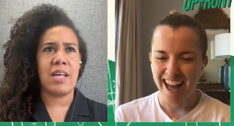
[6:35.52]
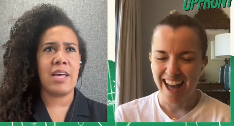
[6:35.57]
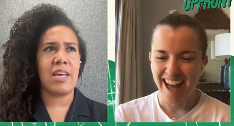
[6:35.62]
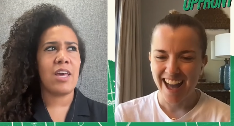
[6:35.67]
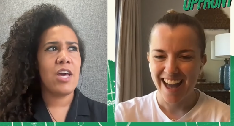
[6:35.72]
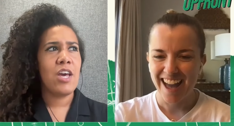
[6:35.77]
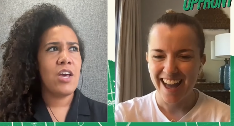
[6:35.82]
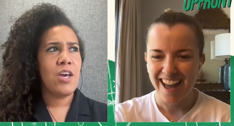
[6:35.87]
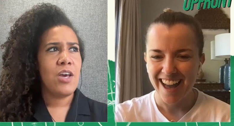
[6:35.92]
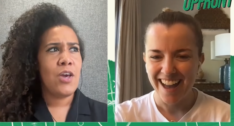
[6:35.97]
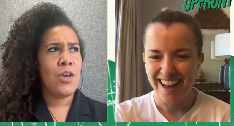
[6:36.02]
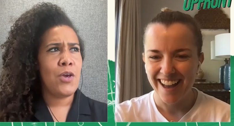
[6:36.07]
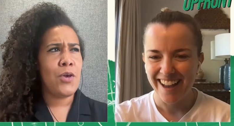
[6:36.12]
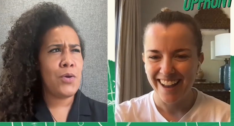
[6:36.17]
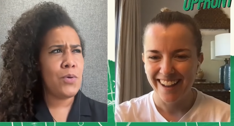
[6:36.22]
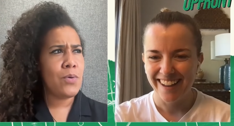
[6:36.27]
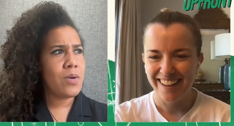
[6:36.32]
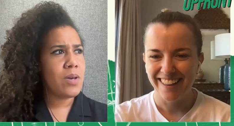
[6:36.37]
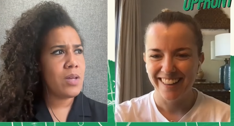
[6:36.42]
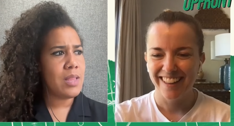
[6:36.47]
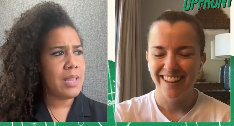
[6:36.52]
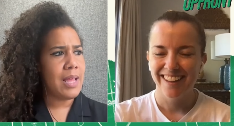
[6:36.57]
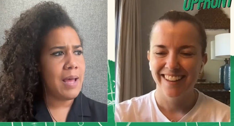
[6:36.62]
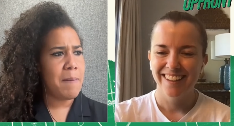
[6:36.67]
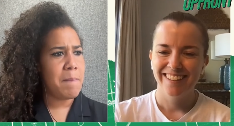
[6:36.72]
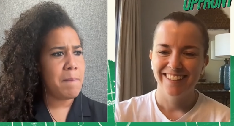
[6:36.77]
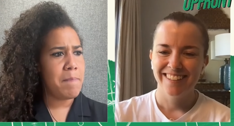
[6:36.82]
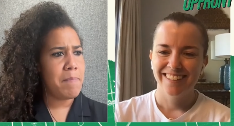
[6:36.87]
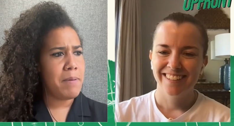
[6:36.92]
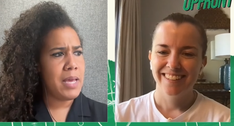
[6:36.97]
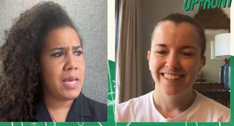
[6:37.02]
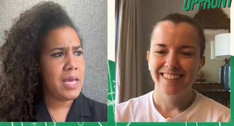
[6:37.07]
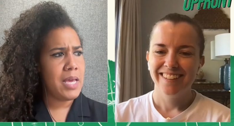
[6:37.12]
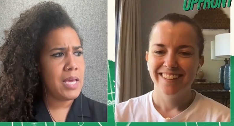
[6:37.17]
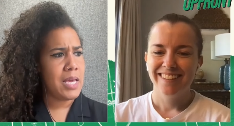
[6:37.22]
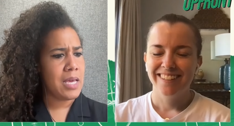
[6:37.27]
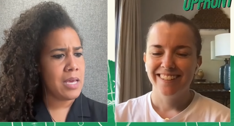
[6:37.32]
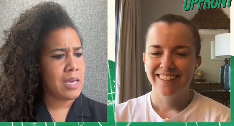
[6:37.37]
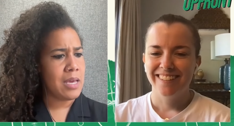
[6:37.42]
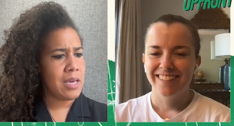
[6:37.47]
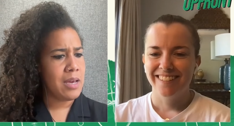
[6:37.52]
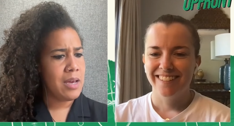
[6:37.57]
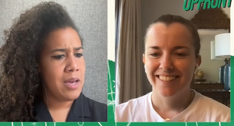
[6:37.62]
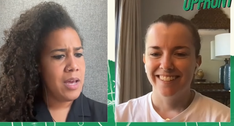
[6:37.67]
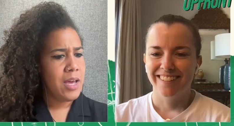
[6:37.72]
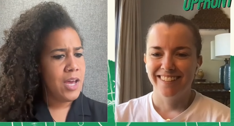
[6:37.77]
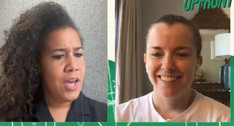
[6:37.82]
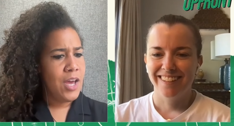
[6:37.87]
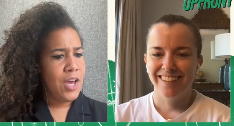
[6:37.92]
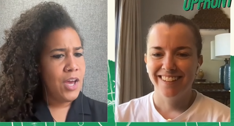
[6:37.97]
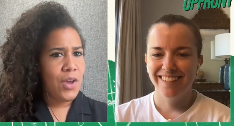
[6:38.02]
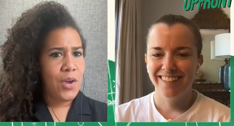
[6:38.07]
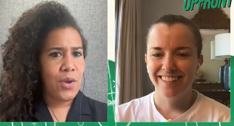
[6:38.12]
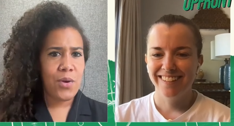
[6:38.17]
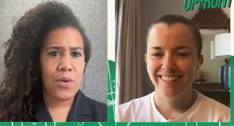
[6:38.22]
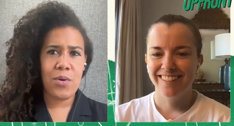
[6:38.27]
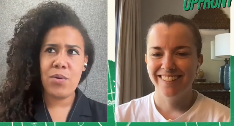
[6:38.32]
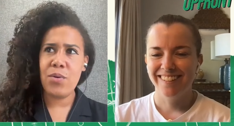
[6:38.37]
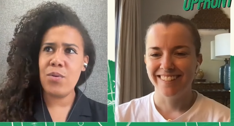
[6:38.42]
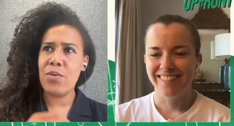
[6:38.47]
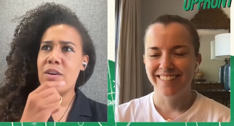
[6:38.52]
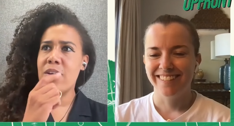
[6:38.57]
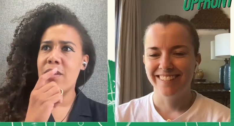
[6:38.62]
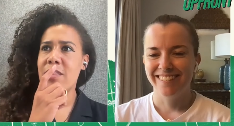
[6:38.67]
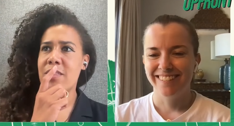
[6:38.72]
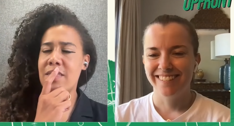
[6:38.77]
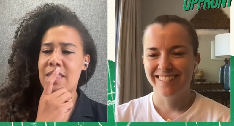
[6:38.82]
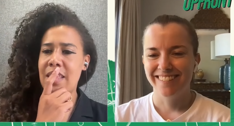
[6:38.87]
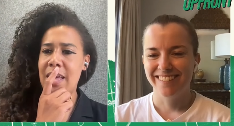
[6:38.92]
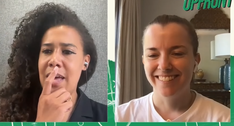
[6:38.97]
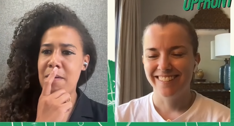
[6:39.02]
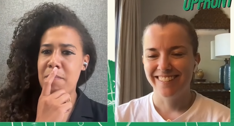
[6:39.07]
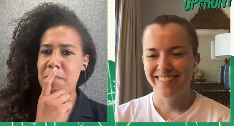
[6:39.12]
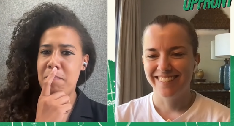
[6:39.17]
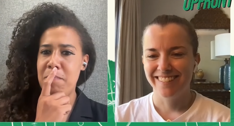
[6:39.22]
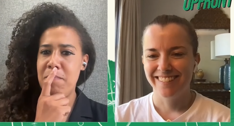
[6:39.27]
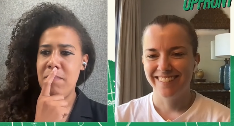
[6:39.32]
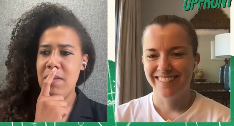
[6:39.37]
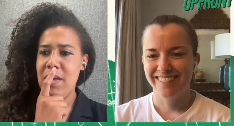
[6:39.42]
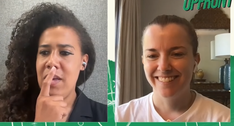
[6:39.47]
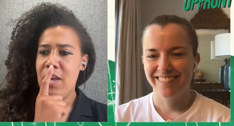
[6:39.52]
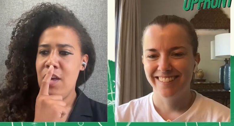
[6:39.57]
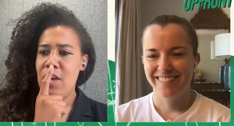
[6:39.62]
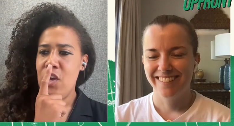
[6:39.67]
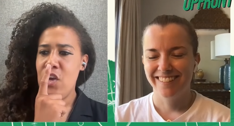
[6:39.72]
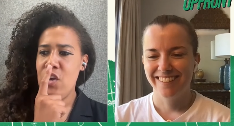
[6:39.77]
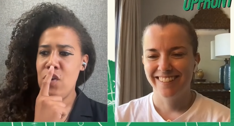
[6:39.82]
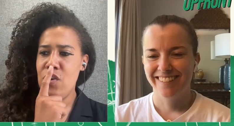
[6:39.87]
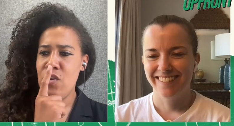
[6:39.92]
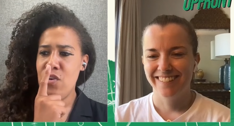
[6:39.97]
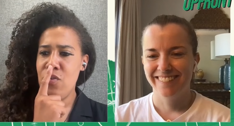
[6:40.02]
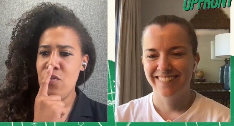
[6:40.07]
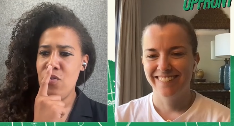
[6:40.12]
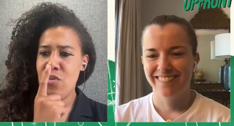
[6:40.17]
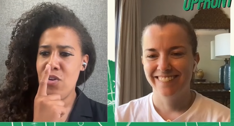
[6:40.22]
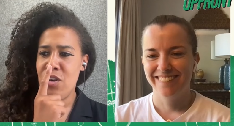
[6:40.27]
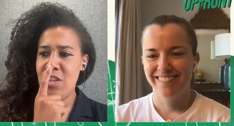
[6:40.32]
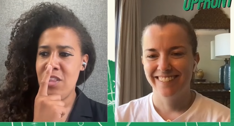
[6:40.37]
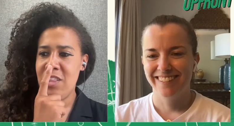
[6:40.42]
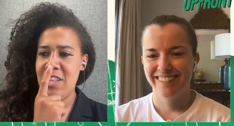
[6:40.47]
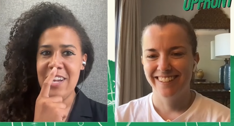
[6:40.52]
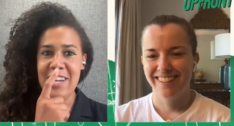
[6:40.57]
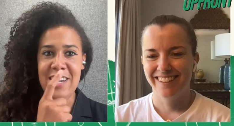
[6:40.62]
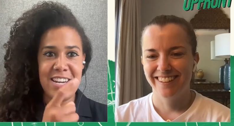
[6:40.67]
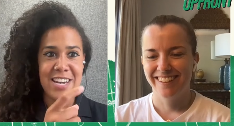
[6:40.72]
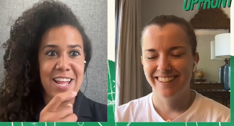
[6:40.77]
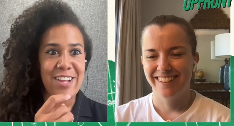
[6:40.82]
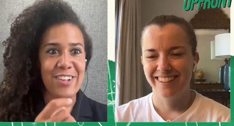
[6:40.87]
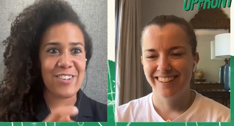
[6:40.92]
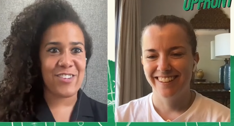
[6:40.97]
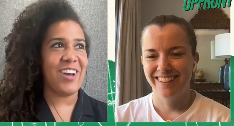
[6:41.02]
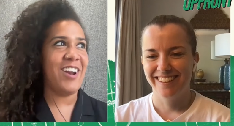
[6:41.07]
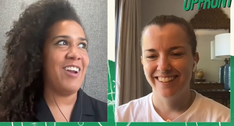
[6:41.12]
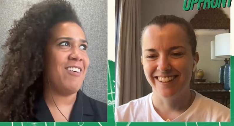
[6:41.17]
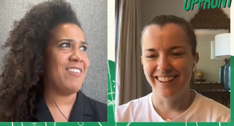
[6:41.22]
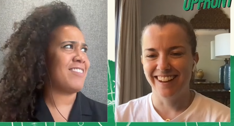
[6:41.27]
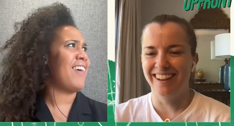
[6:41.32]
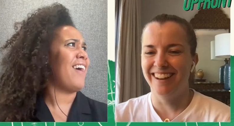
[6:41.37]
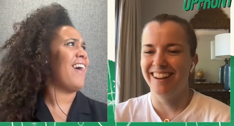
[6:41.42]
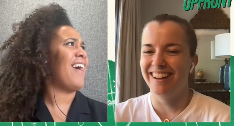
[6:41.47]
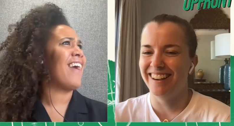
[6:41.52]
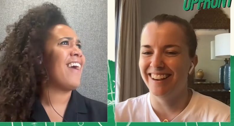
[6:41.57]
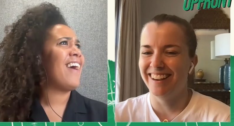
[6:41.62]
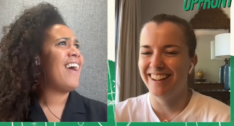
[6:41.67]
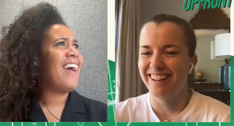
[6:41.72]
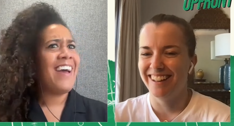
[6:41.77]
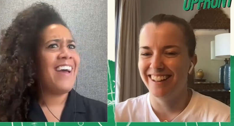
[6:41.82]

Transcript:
Speaker 1: like, who could that be? Who could that... Who could... Literally, and I was like...